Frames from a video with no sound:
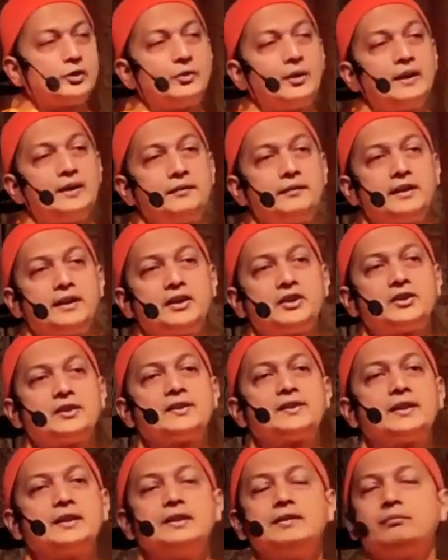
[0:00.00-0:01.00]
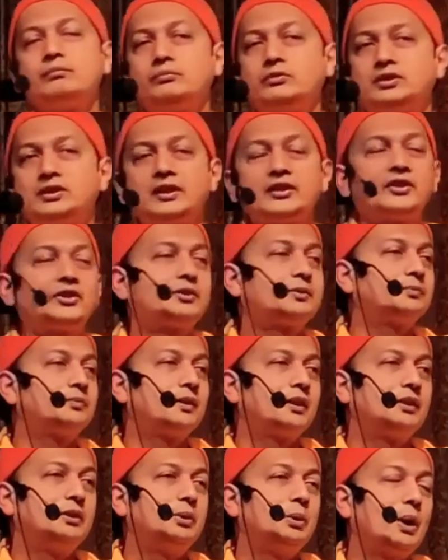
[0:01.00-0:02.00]
qualifications. Just
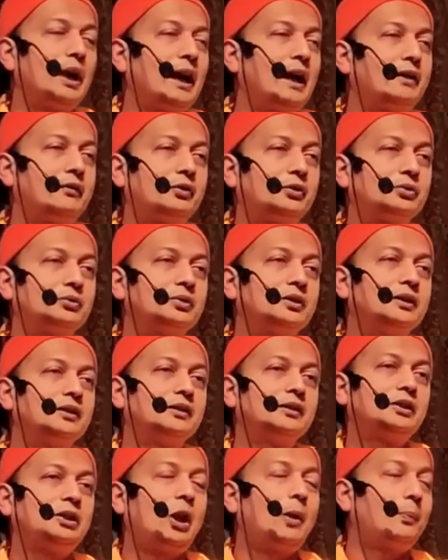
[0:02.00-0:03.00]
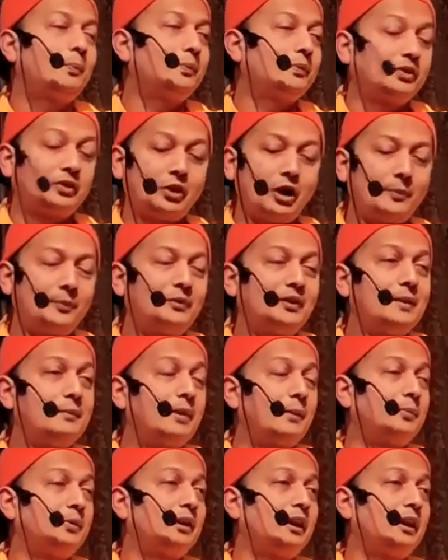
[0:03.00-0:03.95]
you have to top them up.